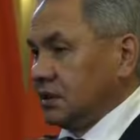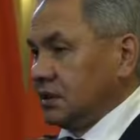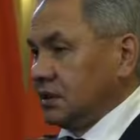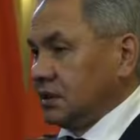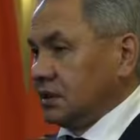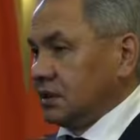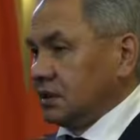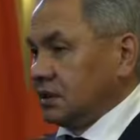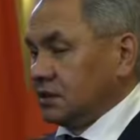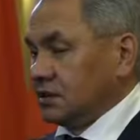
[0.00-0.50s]

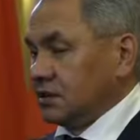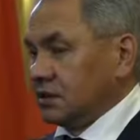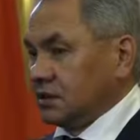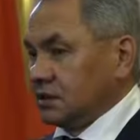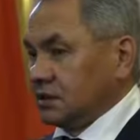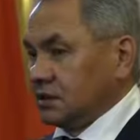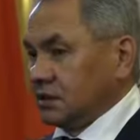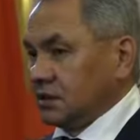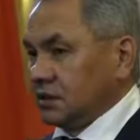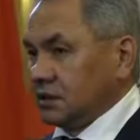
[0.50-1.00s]
There are
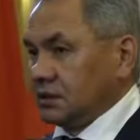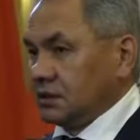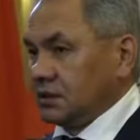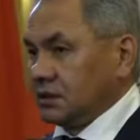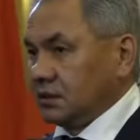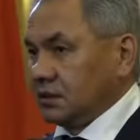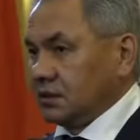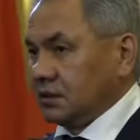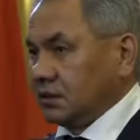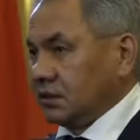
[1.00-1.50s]

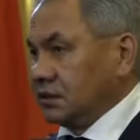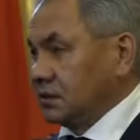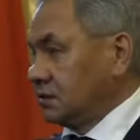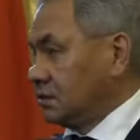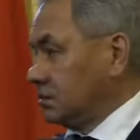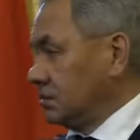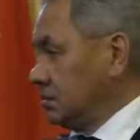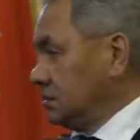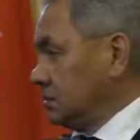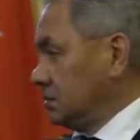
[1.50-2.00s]
considerably
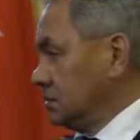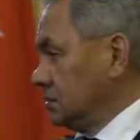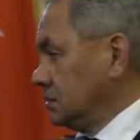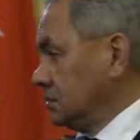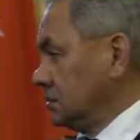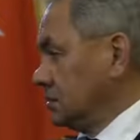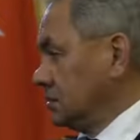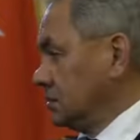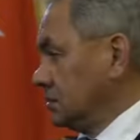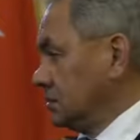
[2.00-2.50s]
large
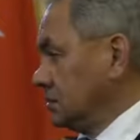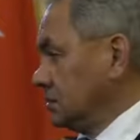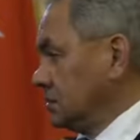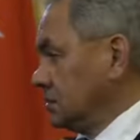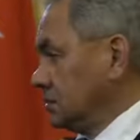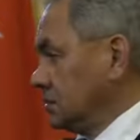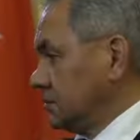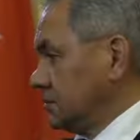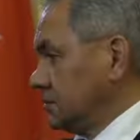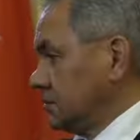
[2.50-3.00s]

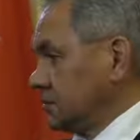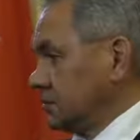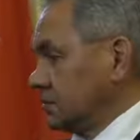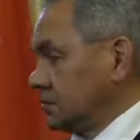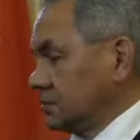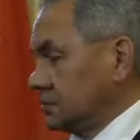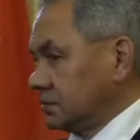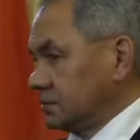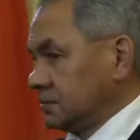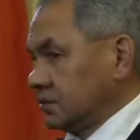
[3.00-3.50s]

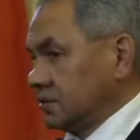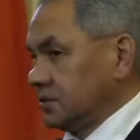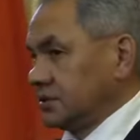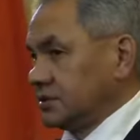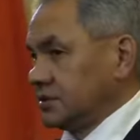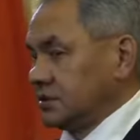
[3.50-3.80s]
camps.